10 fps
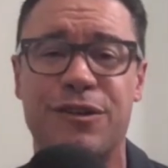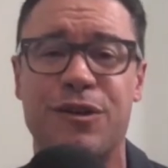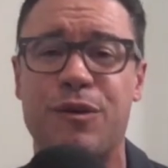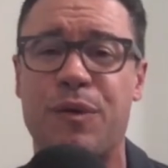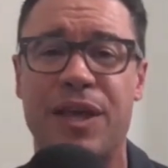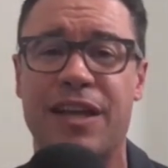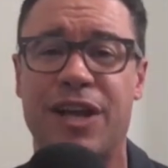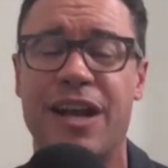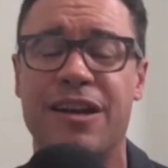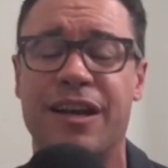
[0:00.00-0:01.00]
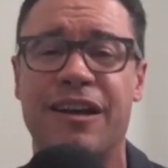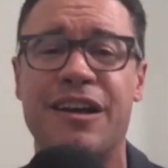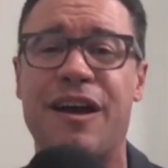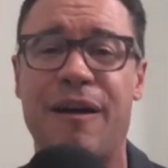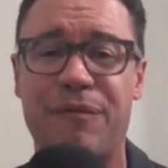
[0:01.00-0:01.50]
to do with the agenda
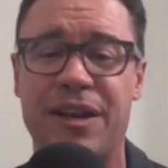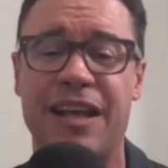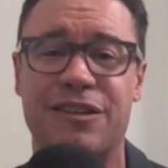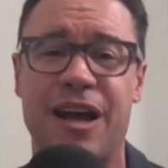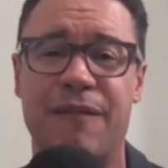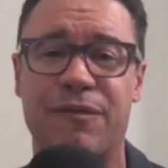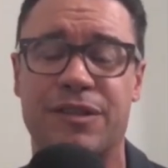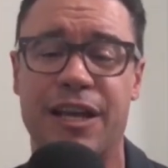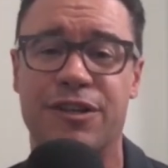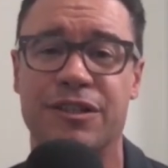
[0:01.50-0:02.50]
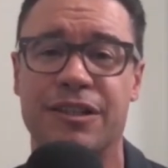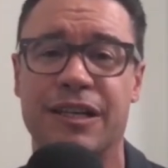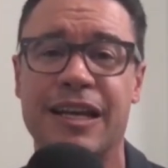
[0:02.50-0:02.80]
of the day's conversation.